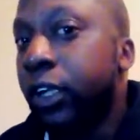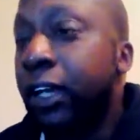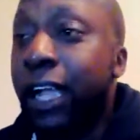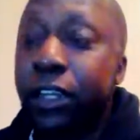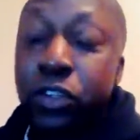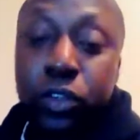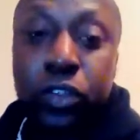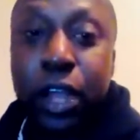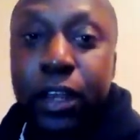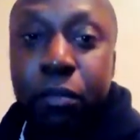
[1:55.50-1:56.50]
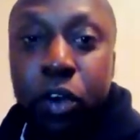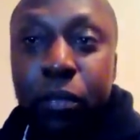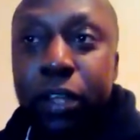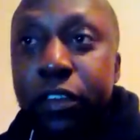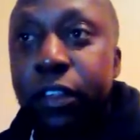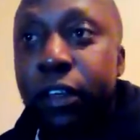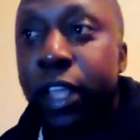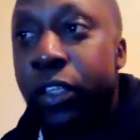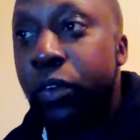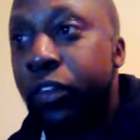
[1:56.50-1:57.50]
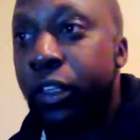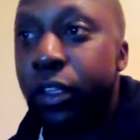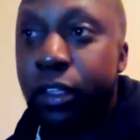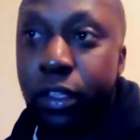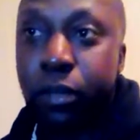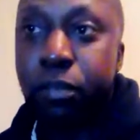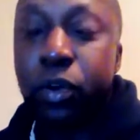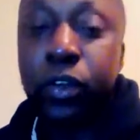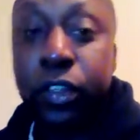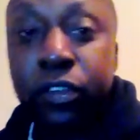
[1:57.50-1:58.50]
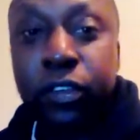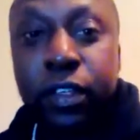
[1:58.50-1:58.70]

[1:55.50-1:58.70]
Like I told you, at the moment they're using police.